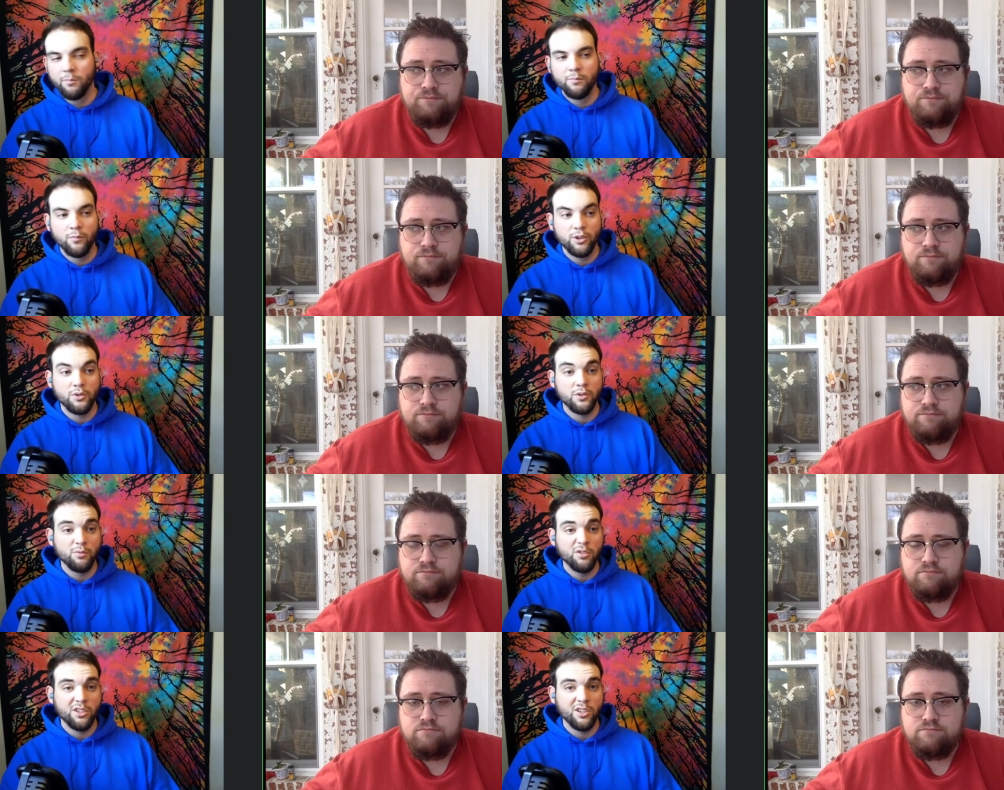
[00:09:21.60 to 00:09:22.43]
Speaker 1: which was a
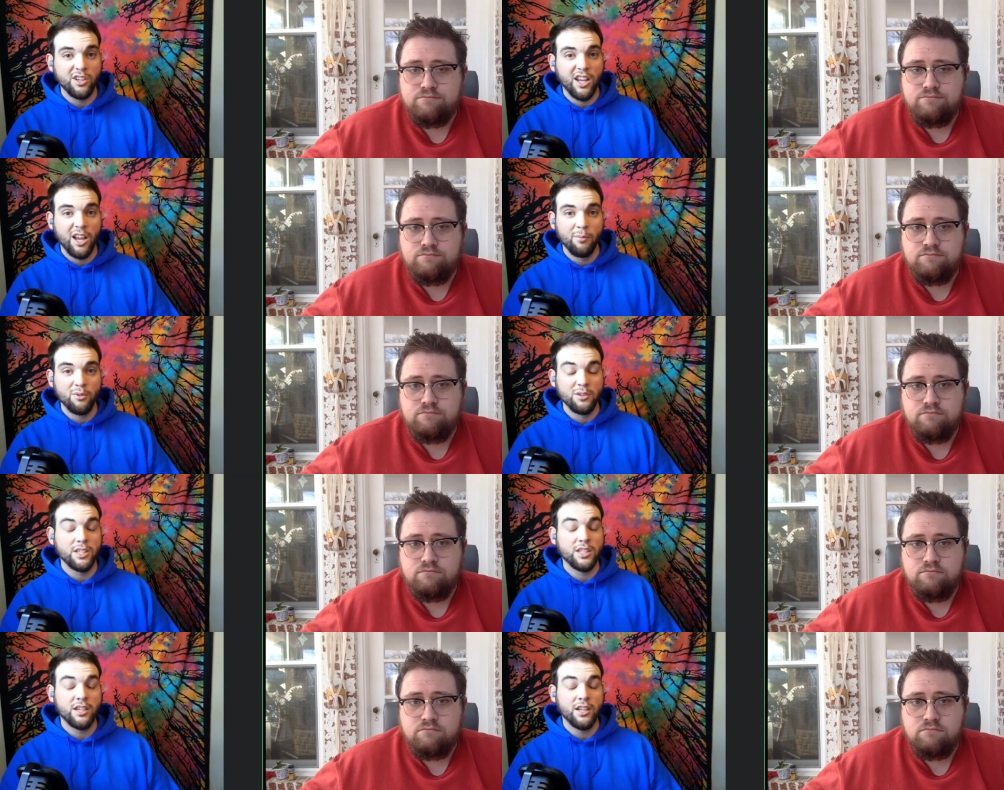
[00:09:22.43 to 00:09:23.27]
really good game. It was a
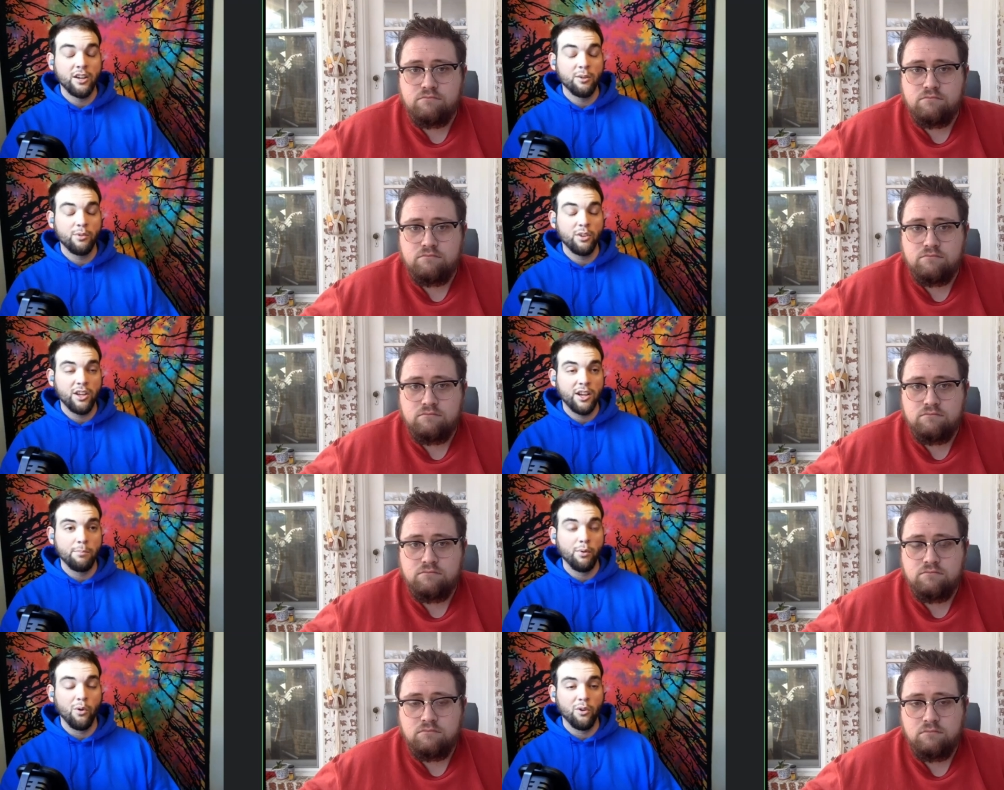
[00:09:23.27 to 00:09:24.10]
terribly
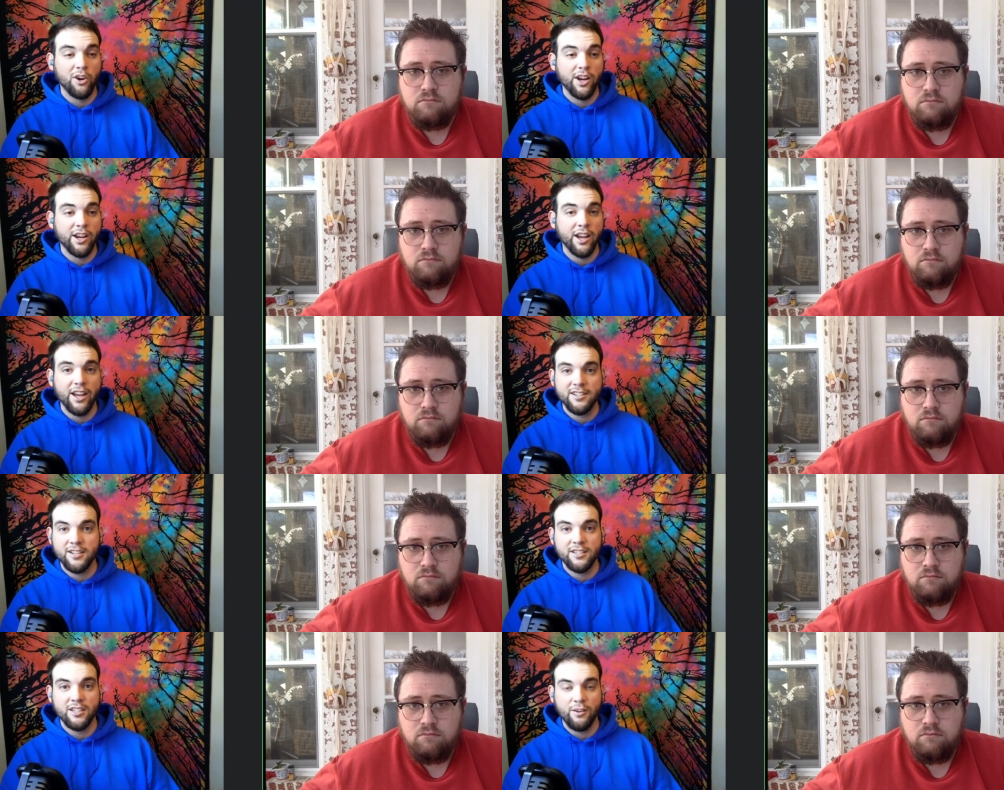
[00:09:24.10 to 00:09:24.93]
boring
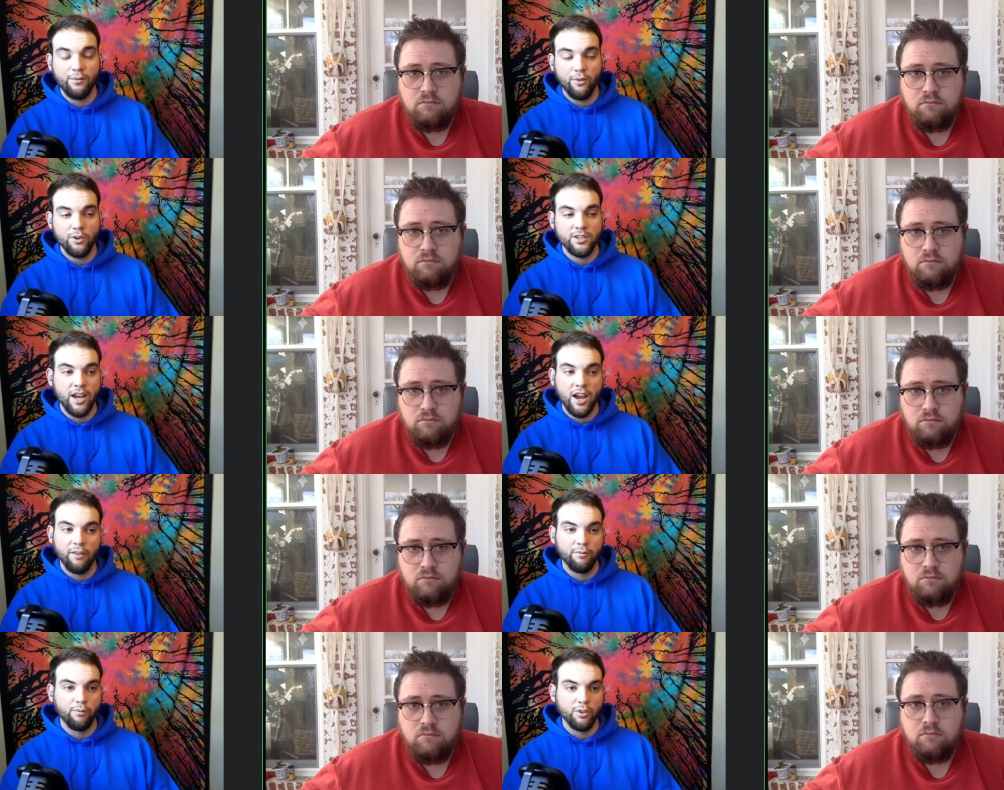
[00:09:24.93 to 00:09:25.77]
SEC first half,
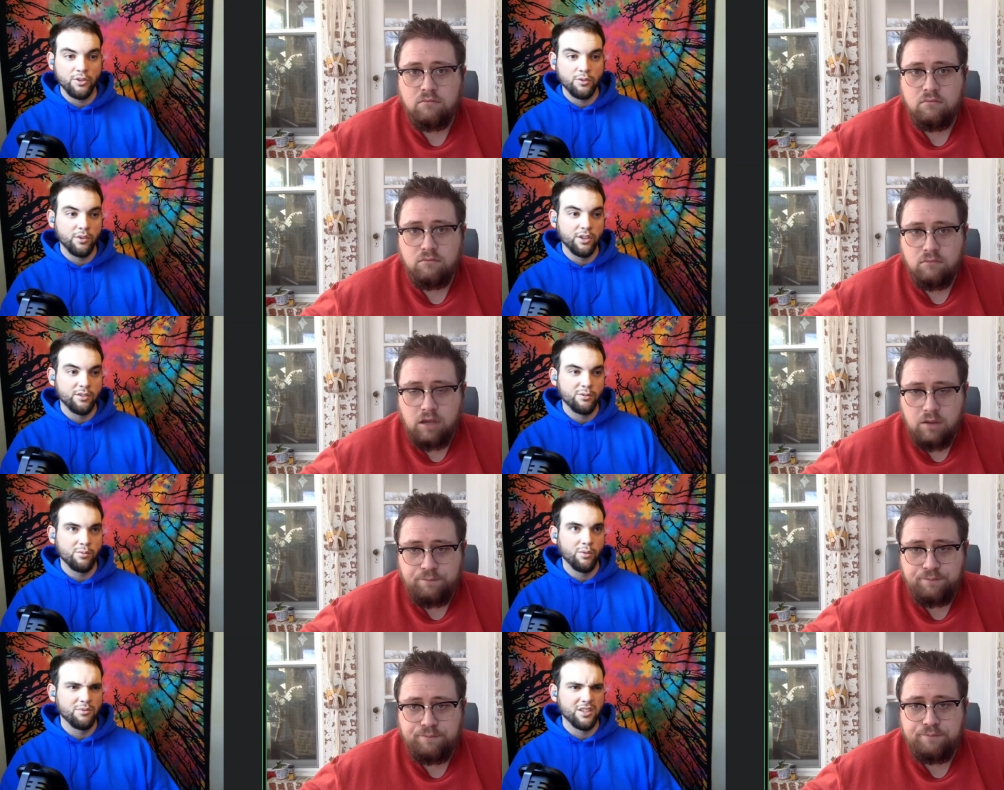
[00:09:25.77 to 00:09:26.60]
which was what
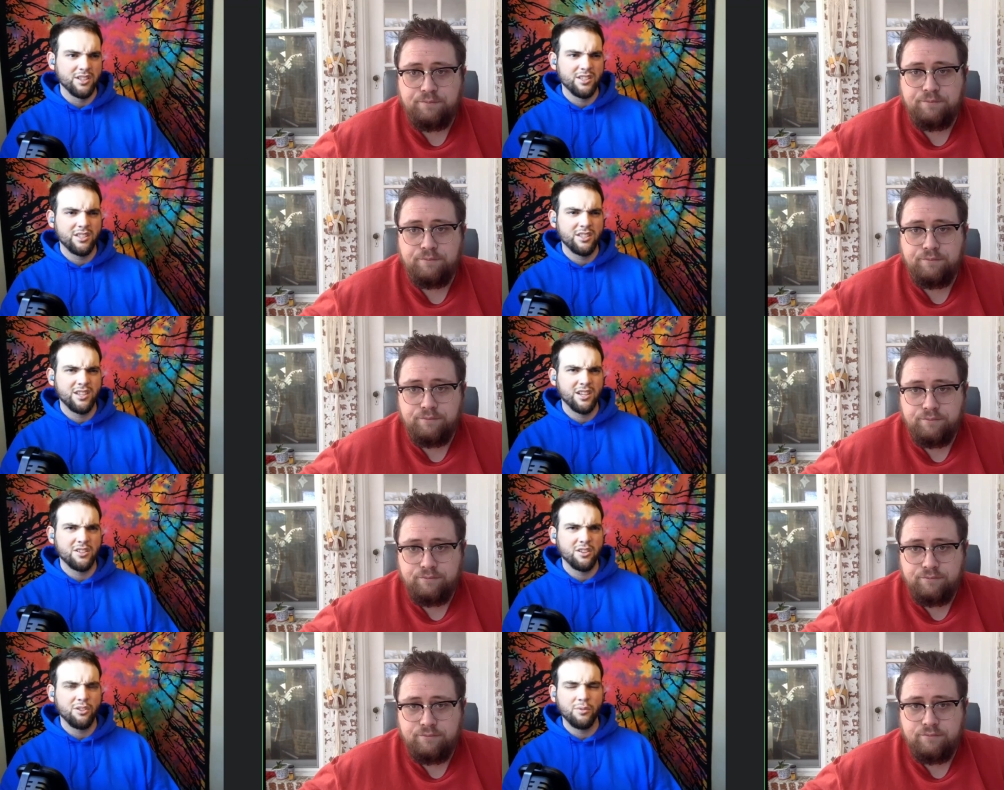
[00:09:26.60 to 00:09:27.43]
yeah. was it six
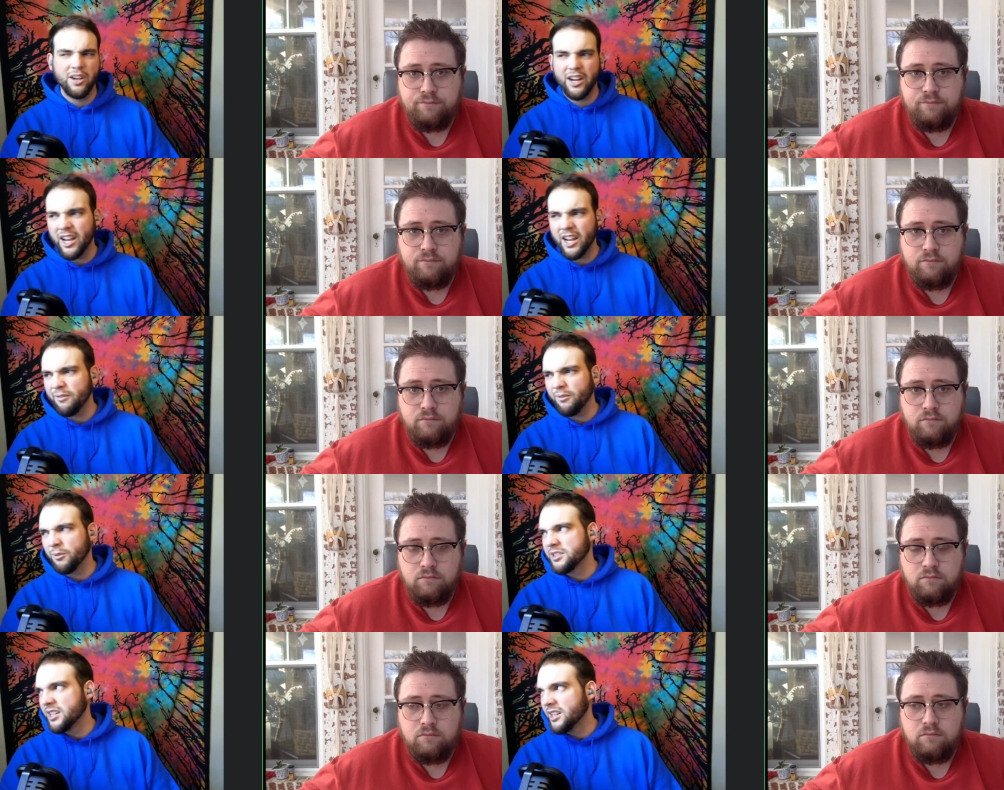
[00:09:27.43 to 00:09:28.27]
to three at half, or
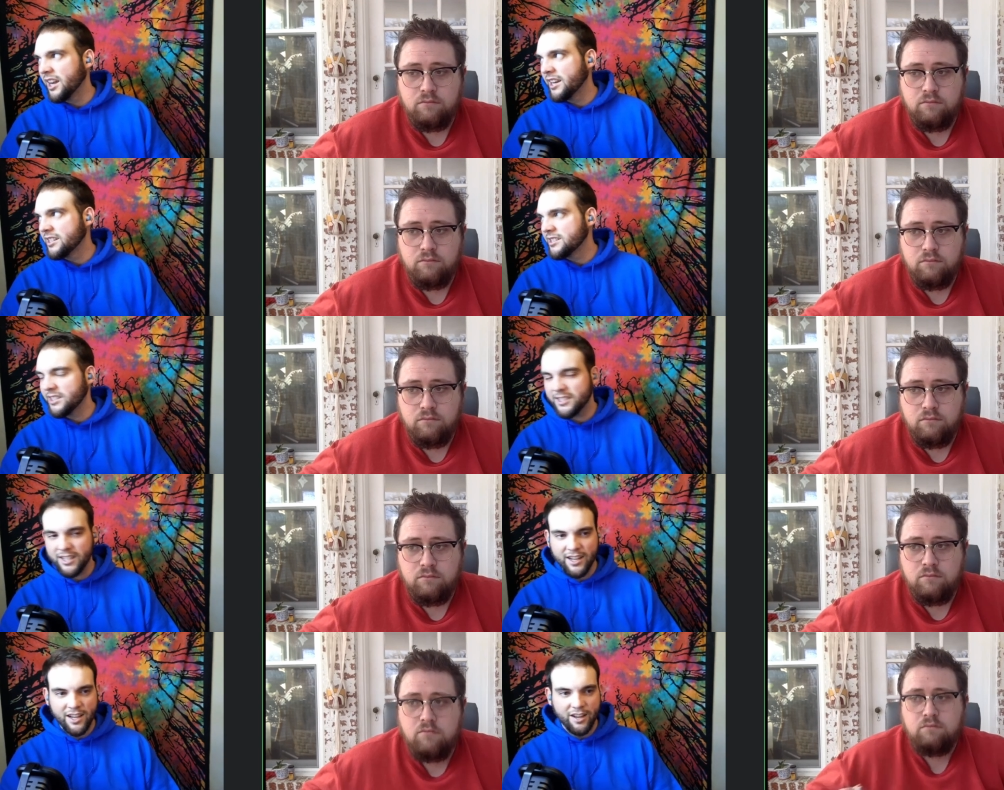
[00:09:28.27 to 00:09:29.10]
was it nine to six at
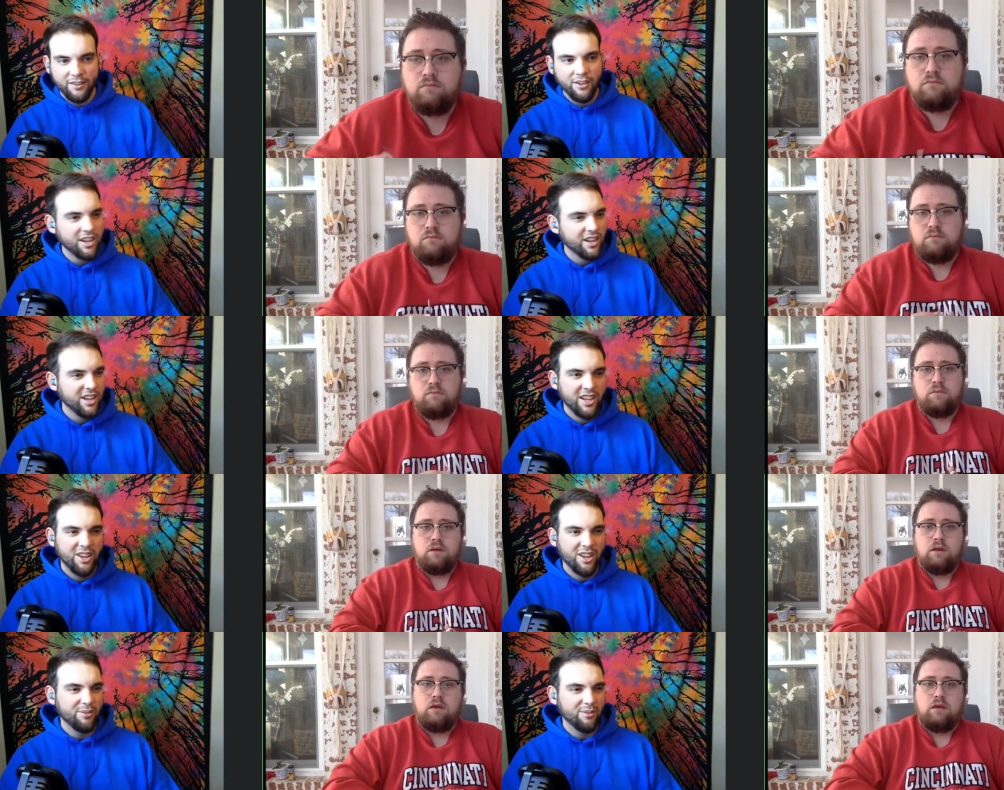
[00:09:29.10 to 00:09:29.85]
half? It was